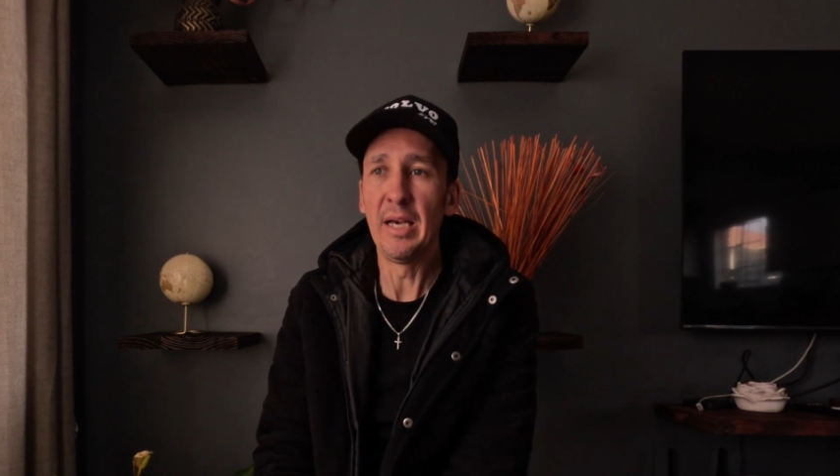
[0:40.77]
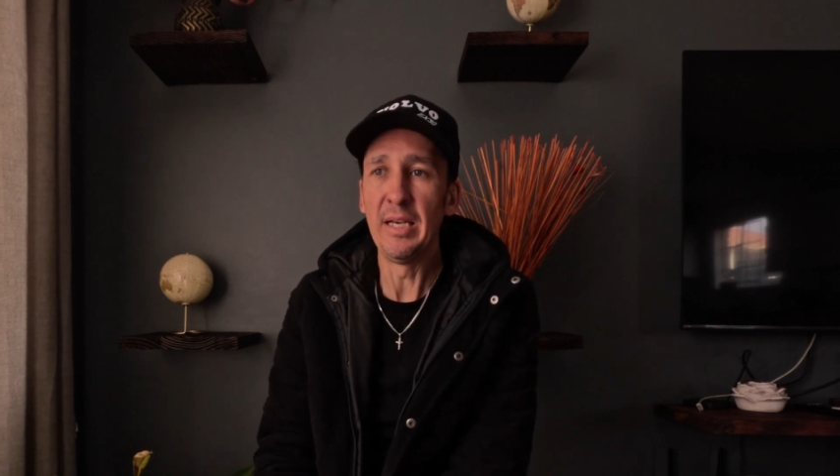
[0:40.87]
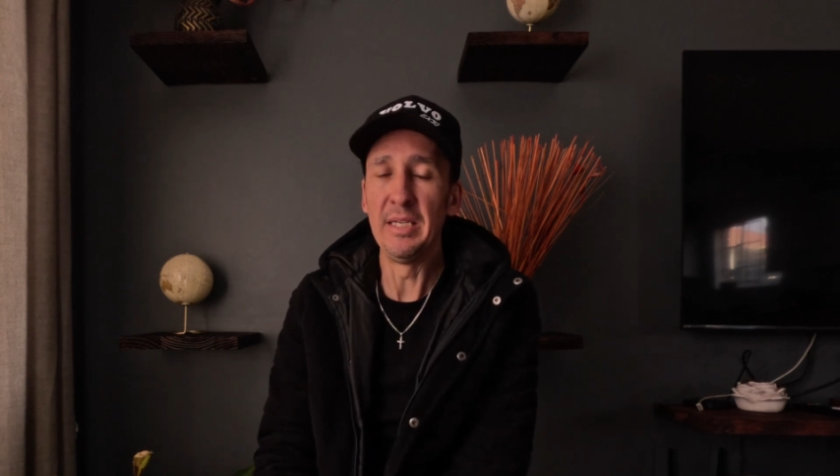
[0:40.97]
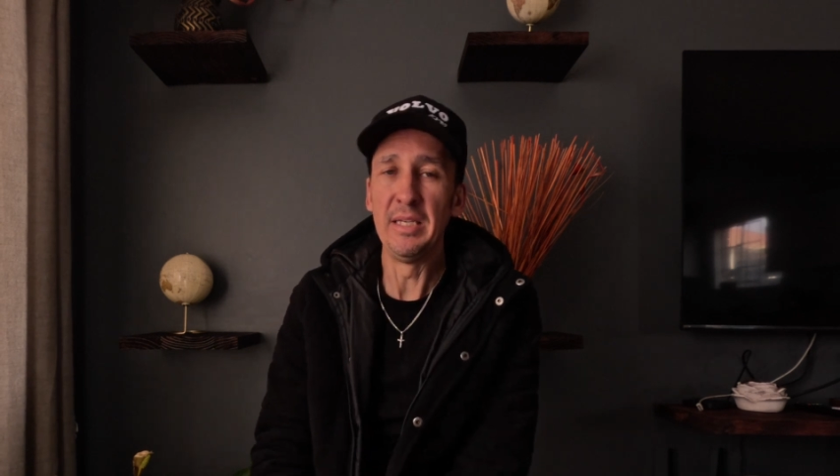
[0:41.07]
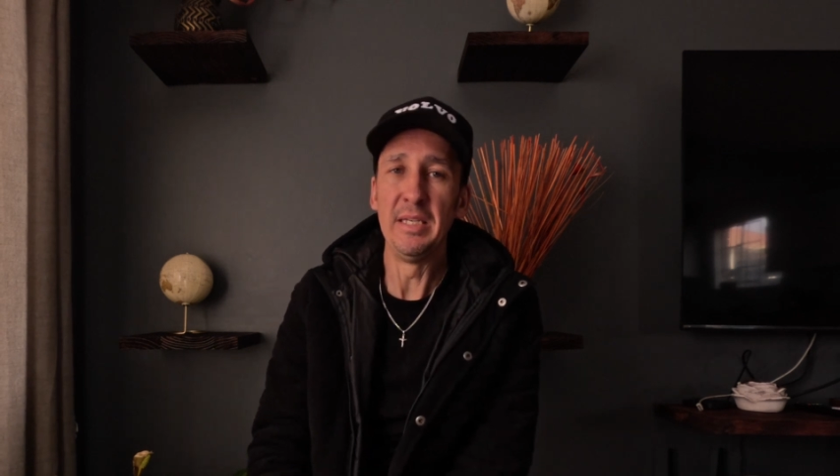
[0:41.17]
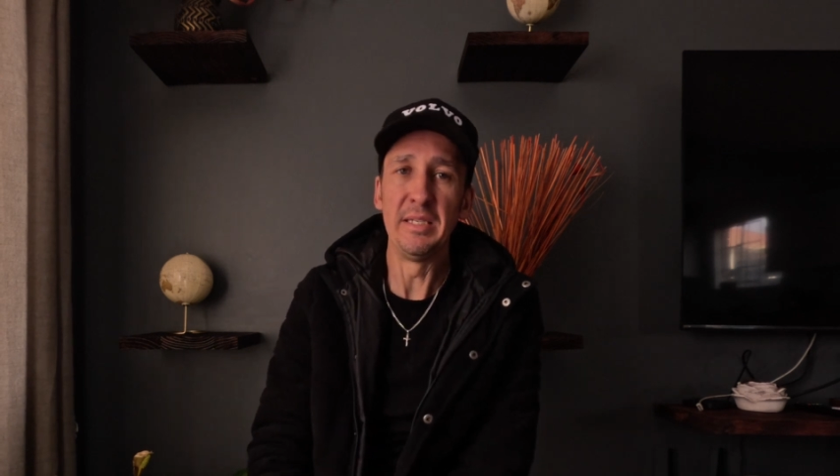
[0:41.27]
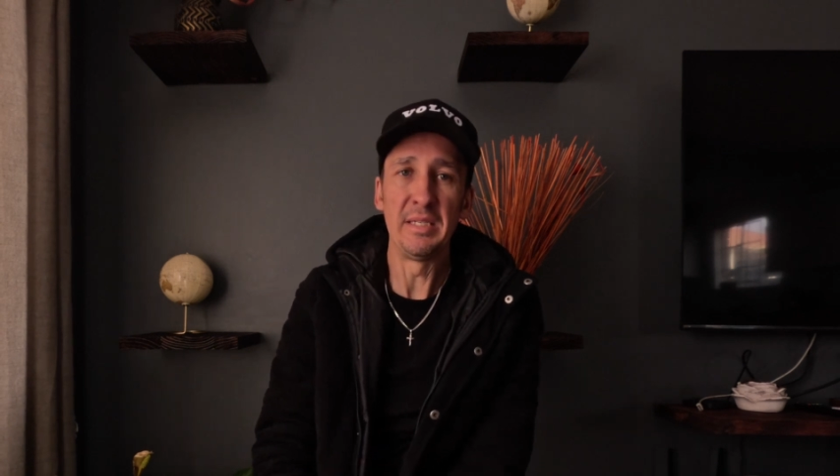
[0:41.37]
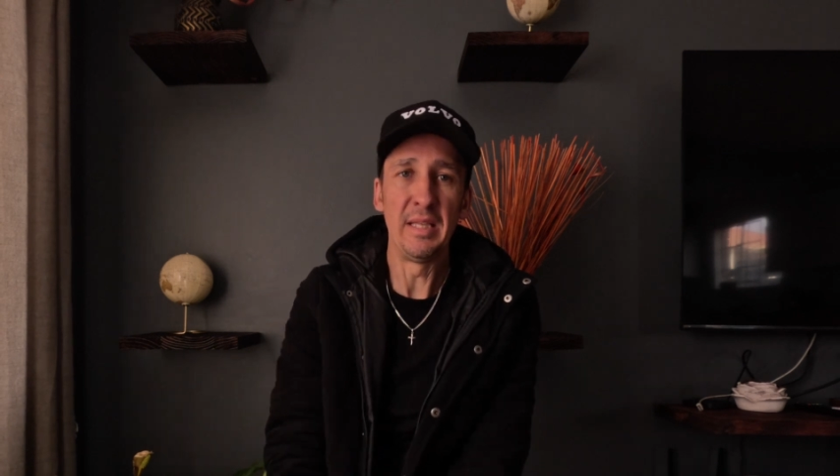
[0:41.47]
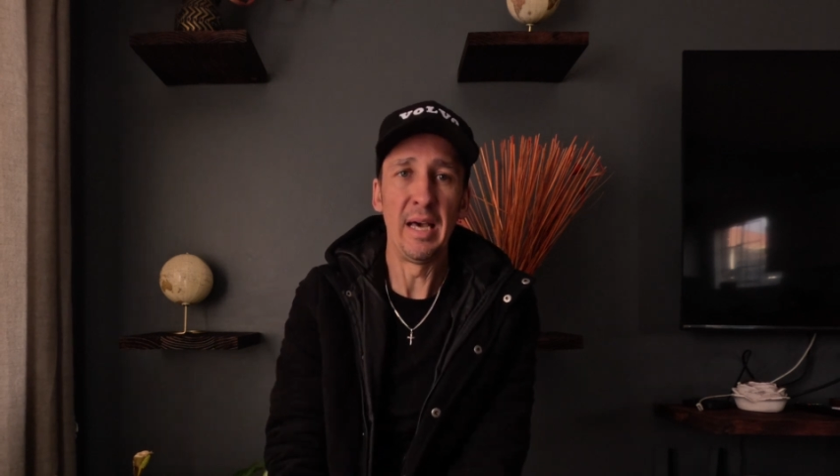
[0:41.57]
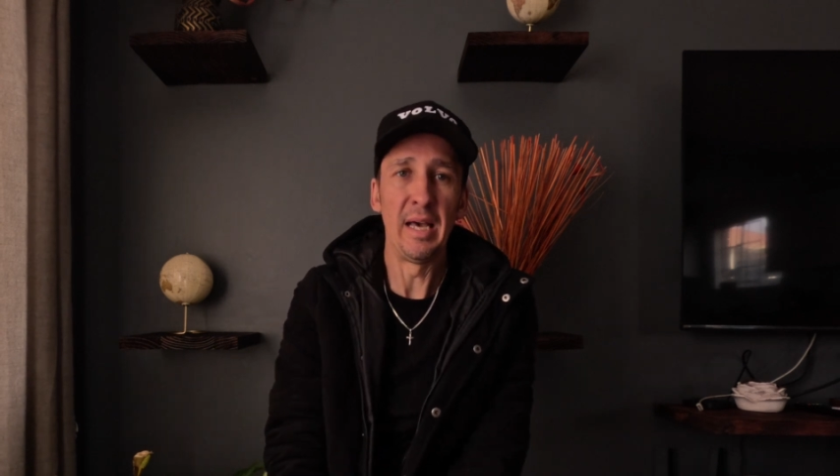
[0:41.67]

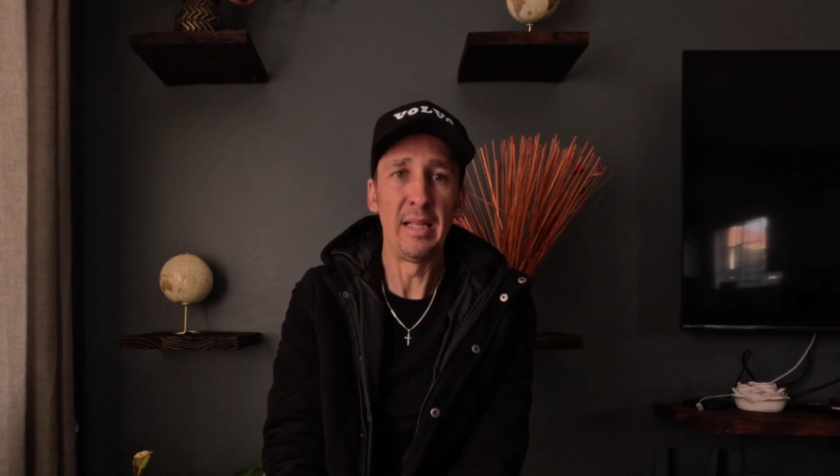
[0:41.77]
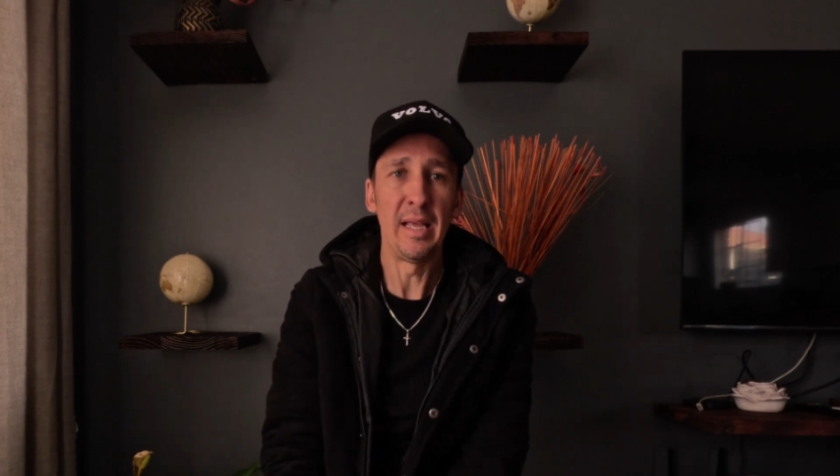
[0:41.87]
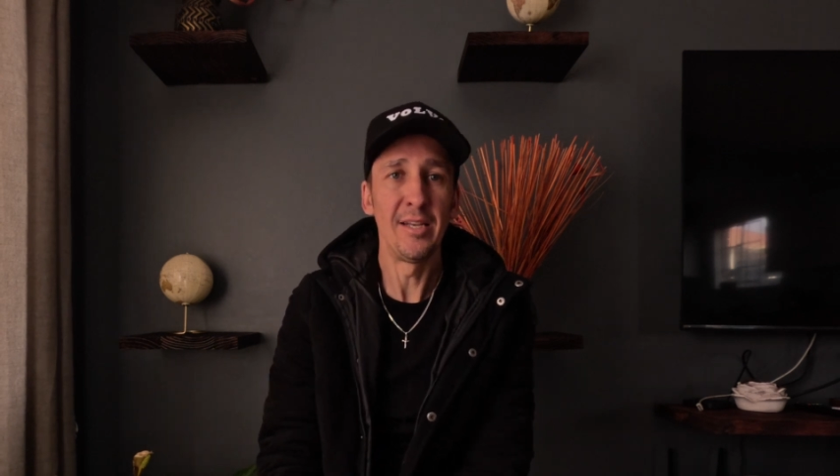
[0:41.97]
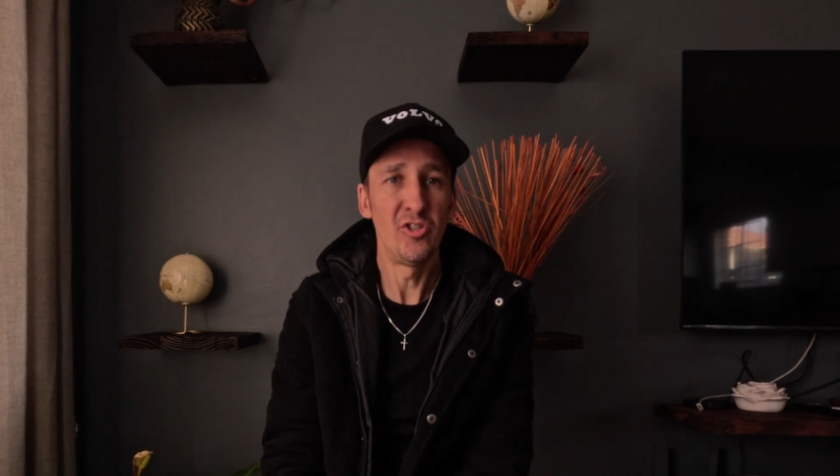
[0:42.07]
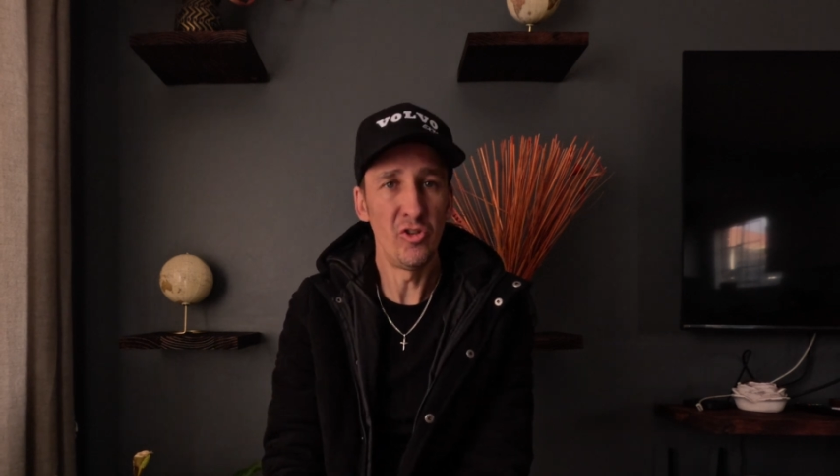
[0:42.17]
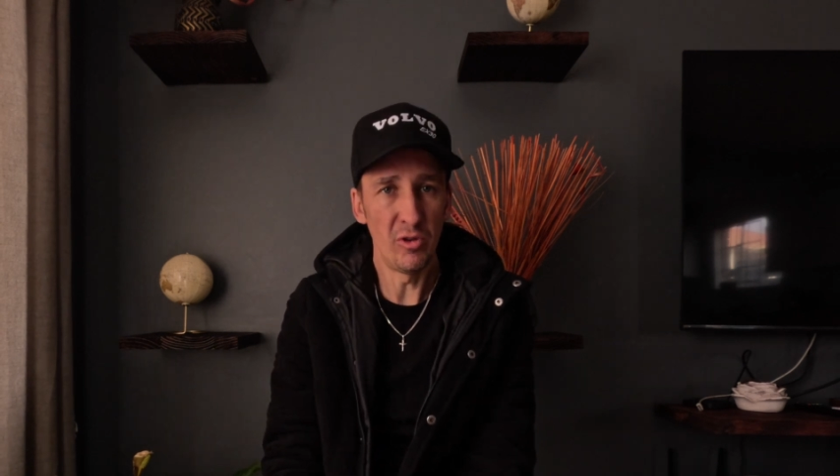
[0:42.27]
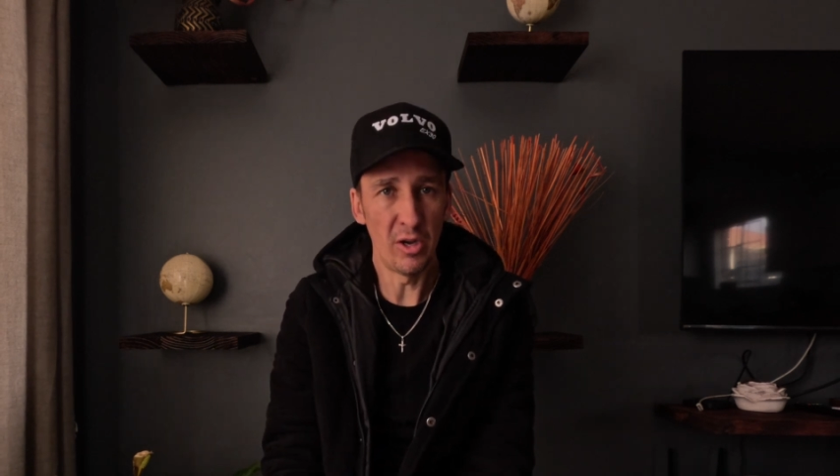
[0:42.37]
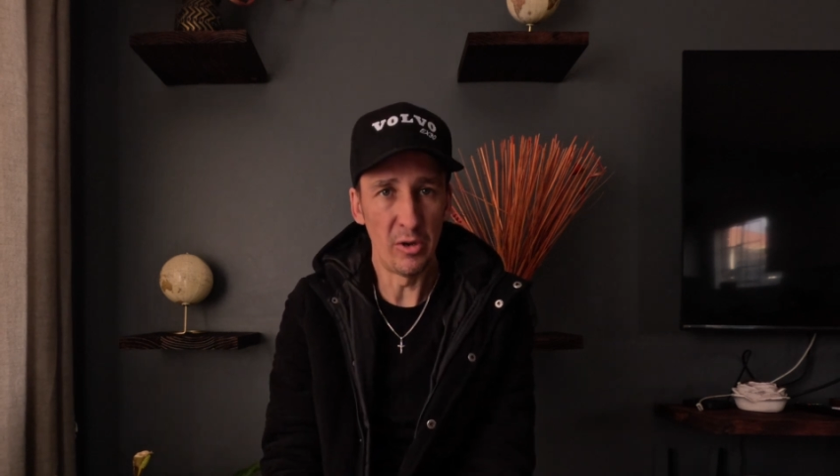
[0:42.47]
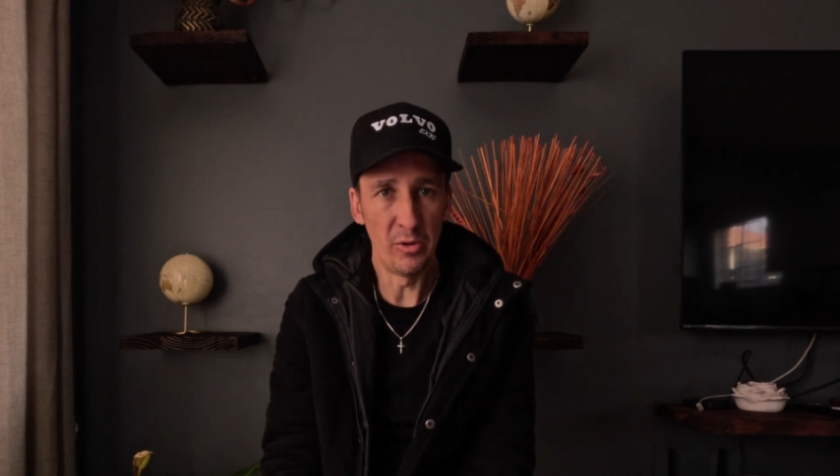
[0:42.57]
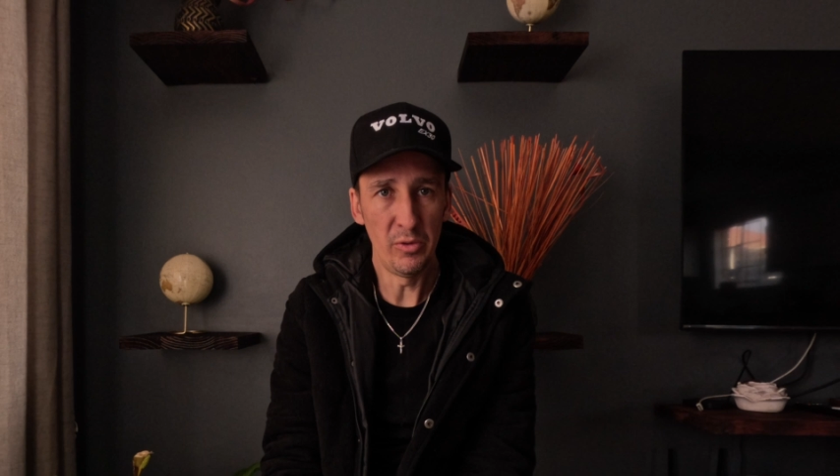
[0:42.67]
that, as you
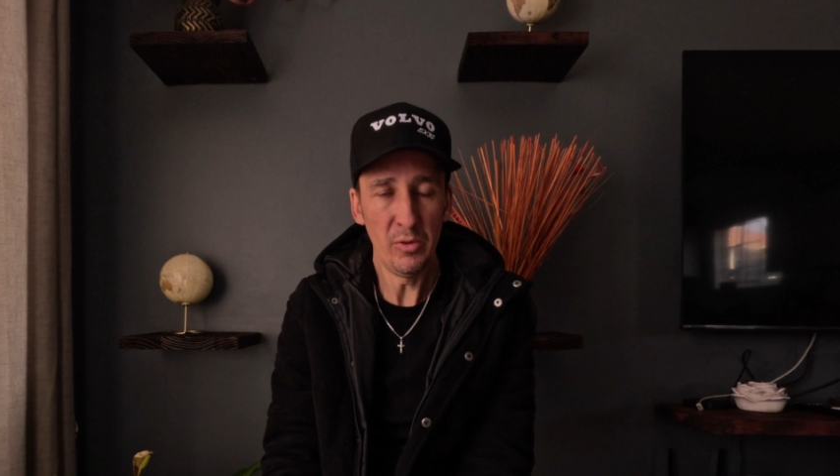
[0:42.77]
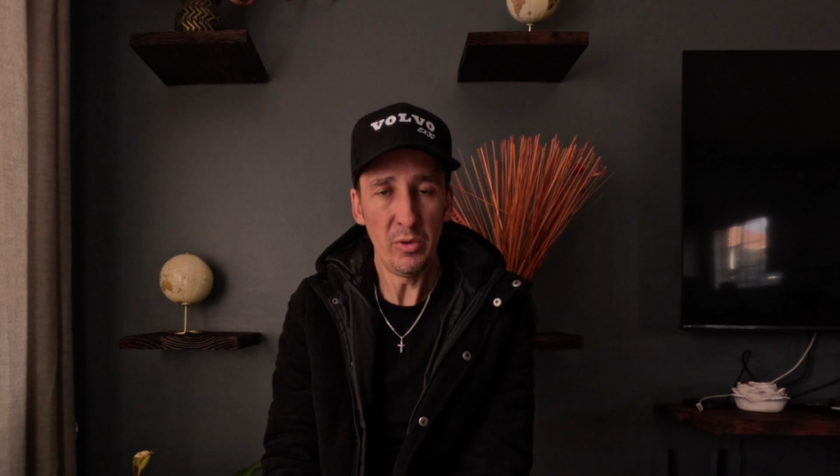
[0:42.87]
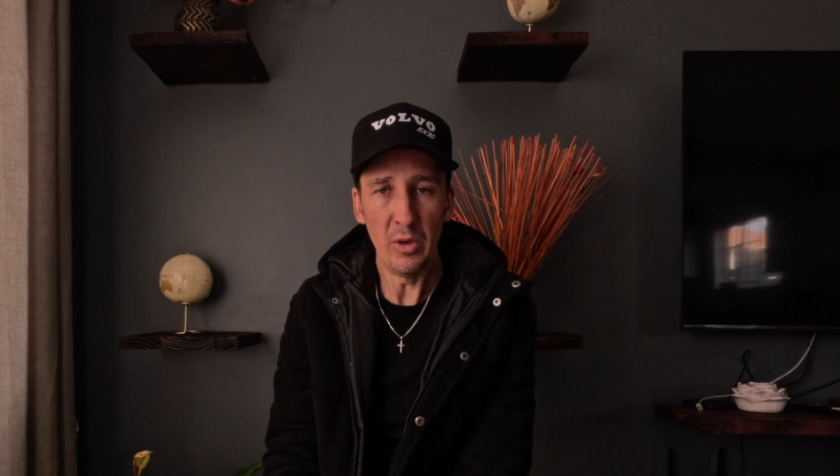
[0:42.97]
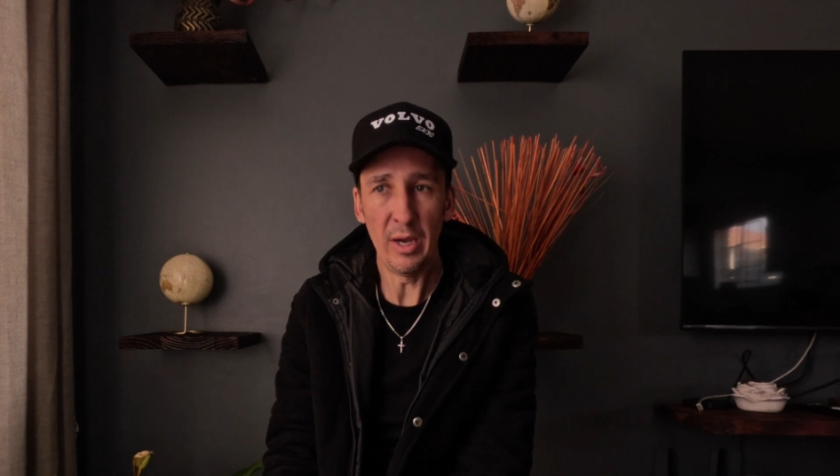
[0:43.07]
know,